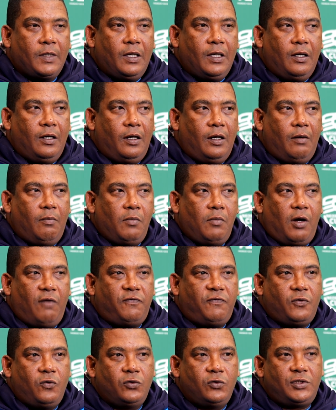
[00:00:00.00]

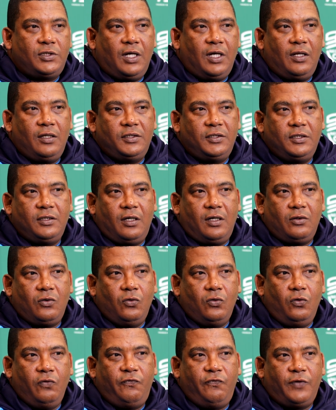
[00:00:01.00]
Of course, challenging on
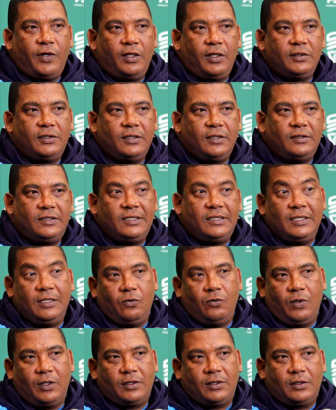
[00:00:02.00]
all fronts and
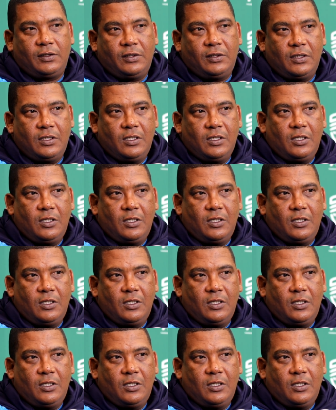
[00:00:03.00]
seeing what